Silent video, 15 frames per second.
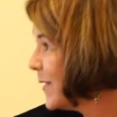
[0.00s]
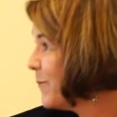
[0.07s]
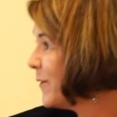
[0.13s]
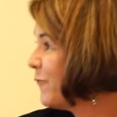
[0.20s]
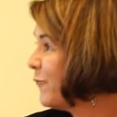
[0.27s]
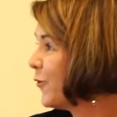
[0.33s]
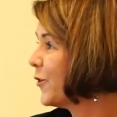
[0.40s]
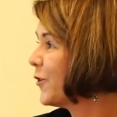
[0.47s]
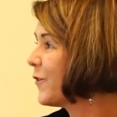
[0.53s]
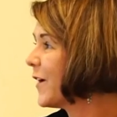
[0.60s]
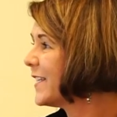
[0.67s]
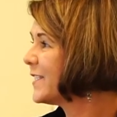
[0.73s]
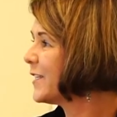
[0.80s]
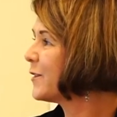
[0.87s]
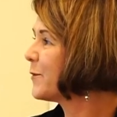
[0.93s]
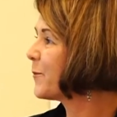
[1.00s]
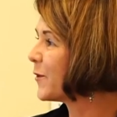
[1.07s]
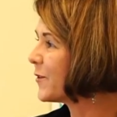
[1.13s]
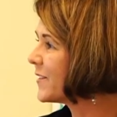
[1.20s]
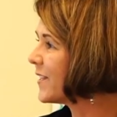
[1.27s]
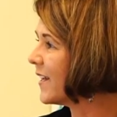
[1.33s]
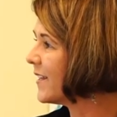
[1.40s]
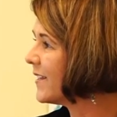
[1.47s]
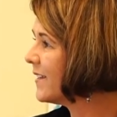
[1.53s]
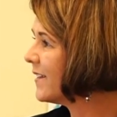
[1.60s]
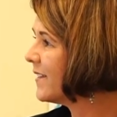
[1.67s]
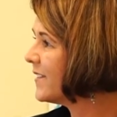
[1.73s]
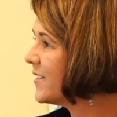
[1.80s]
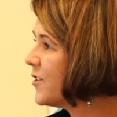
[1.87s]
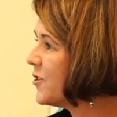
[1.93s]
Before your 18th birthday,
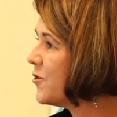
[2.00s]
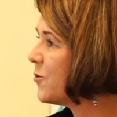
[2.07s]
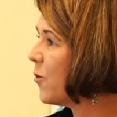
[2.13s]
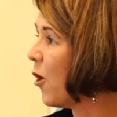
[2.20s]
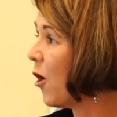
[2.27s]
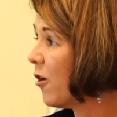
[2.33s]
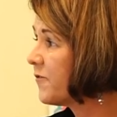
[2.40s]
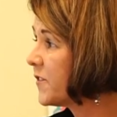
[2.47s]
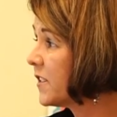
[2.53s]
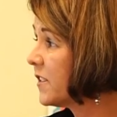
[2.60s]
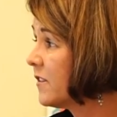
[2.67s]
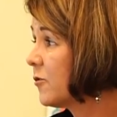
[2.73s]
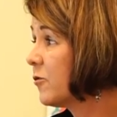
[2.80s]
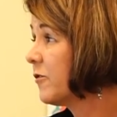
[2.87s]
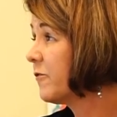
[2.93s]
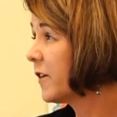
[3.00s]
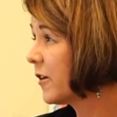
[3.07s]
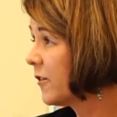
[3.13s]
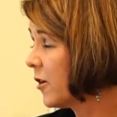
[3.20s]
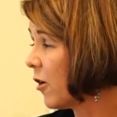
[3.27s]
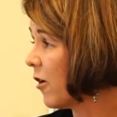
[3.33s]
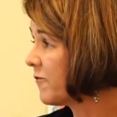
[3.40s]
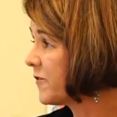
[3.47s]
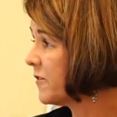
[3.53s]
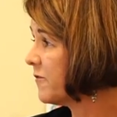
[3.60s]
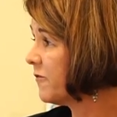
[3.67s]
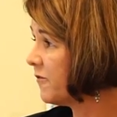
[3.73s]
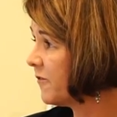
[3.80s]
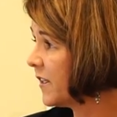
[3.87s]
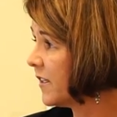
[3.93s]
did you often or very
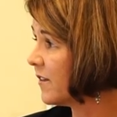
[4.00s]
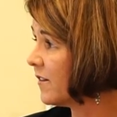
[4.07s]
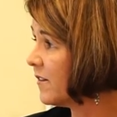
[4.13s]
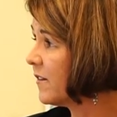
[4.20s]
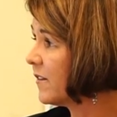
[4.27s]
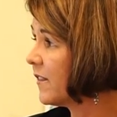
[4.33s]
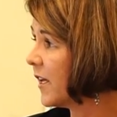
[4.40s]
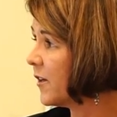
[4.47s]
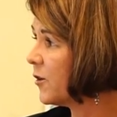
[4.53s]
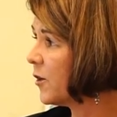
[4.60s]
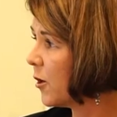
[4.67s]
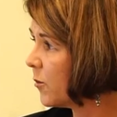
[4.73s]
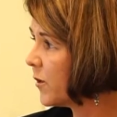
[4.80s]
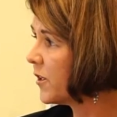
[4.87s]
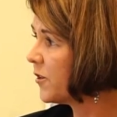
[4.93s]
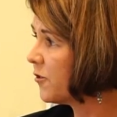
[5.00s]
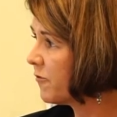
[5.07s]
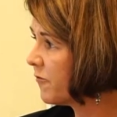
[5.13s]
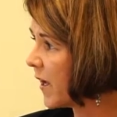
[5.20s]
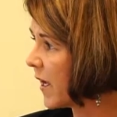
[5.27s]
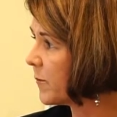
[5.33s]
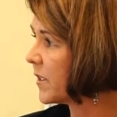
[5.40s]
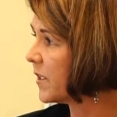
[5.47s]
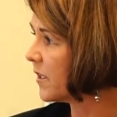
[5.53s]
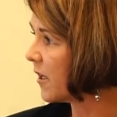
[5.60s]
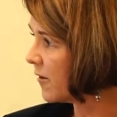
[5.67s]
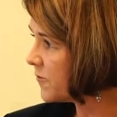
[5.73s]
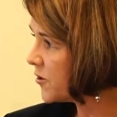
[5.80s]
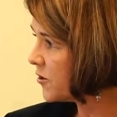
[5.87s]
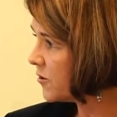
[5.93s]
often feel that no one in your family
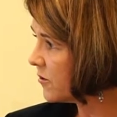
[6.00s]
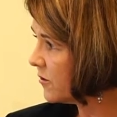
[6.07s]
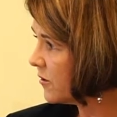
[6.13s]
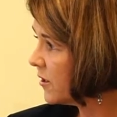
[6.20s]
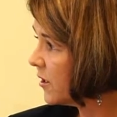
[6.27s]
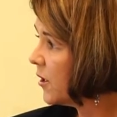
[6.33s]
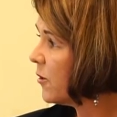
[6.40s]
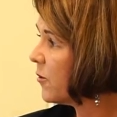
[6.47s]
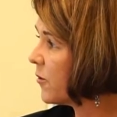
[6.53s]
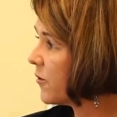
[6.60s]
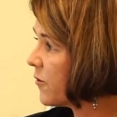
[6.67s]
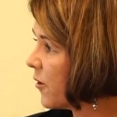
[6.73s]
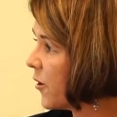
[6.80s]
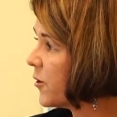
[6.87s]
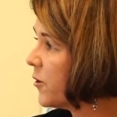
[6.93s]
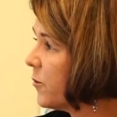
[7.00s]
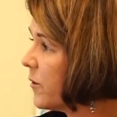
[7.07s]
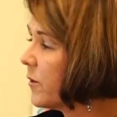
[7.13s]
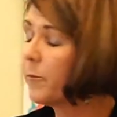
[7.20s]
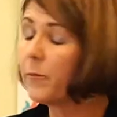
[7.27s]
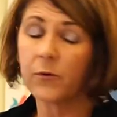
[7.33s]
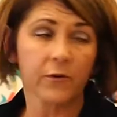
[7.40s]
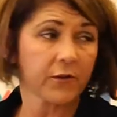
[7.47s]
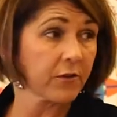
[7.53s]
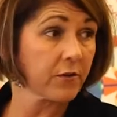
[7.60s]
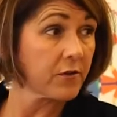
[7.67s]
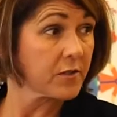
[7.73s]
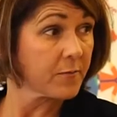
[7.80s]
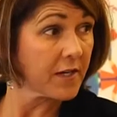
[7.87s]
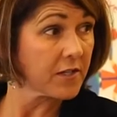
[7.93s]
loved you or thought you were important
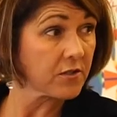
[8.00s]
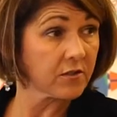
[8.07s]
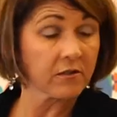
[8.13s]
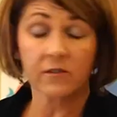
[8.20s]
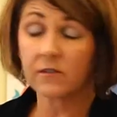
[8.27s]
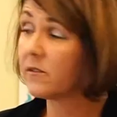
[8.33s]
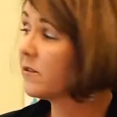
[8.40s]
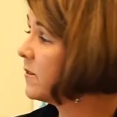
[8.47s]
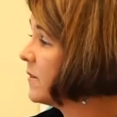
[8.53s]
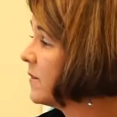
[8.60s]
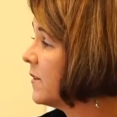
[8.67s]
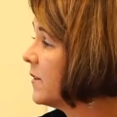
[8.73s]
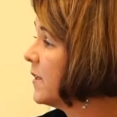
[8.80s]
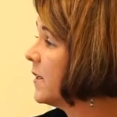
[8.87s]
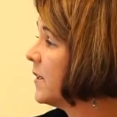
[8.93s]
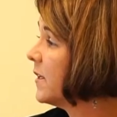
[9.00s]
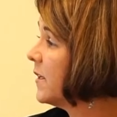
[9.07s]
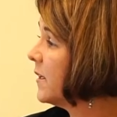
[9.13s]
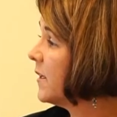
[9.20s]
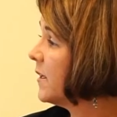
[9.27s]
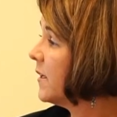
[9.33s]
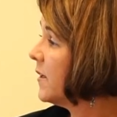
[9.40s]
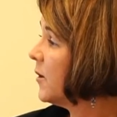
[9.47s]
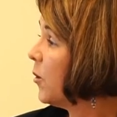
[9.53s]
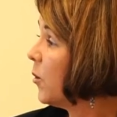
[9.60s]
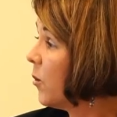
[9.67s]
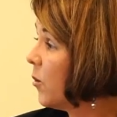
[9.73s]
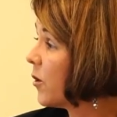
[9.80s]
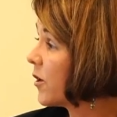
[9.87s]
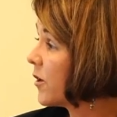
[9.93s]
or special.
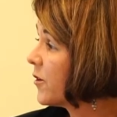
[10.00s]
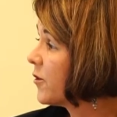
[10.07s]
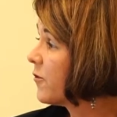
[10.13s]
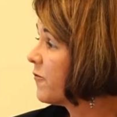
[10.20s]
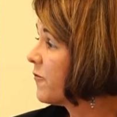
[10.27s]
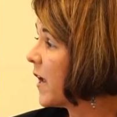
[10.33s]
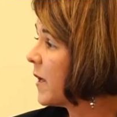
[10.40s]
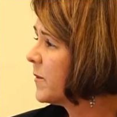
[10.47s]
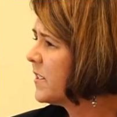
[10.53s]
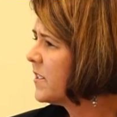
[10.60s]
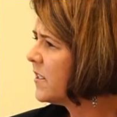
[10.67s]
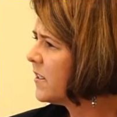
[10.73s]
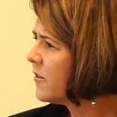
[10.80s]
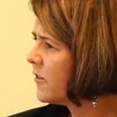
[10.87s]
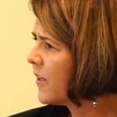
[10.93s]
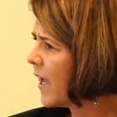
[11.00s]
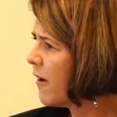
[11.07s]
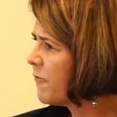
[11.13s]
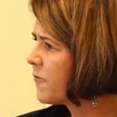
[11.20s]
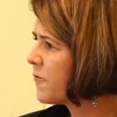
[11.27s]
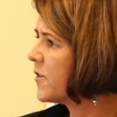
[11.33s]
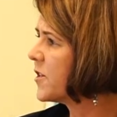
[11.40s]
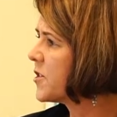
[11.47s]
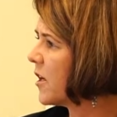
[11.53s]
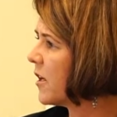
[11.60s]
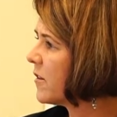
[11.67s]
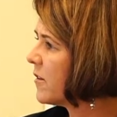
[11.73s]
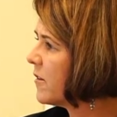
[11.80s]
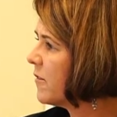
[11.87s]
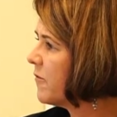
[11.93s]
Or your family didn't look out for each
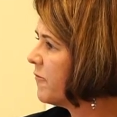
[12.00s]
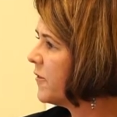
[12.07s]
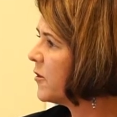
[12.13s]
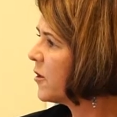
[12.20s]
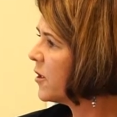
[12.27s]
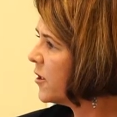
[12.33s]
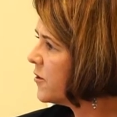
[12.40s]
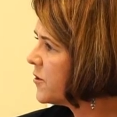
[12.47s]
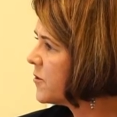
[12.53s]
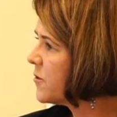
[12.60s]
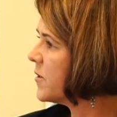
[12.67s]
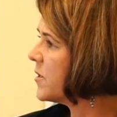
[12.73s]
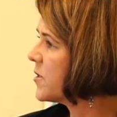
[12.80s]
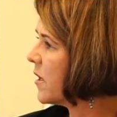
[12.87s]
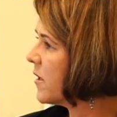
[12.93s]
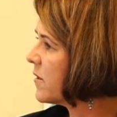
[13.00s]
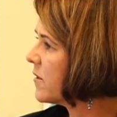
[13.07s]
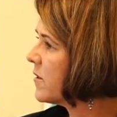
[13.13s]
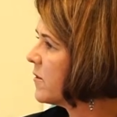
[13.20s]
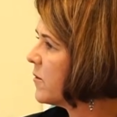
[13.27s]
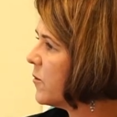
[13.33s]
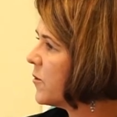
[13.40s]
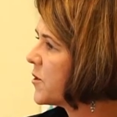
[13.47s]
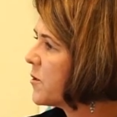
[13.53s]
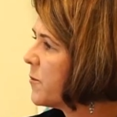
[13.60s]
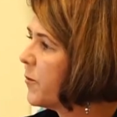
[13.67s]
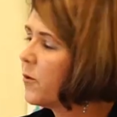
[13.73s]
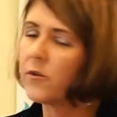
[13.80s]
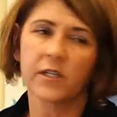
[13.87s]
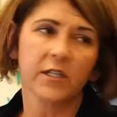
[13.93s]
other, feel close to each other, or
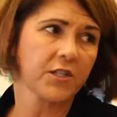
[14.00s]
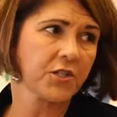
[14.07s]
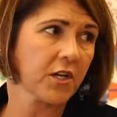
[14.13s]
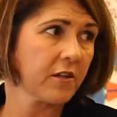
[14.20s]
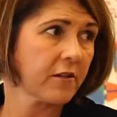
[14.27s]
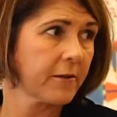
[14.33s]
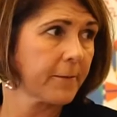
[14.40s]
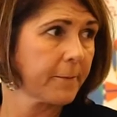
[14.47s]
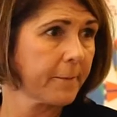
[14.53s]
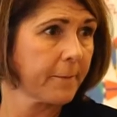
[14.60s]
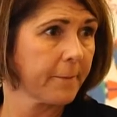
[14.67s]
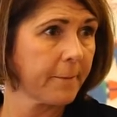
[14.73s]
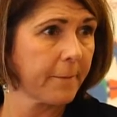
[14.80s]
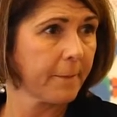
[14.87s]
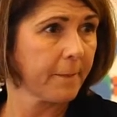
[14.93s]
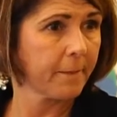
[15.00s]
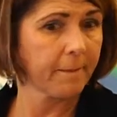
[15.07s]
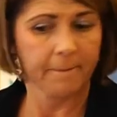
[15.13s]
support each other. Yes.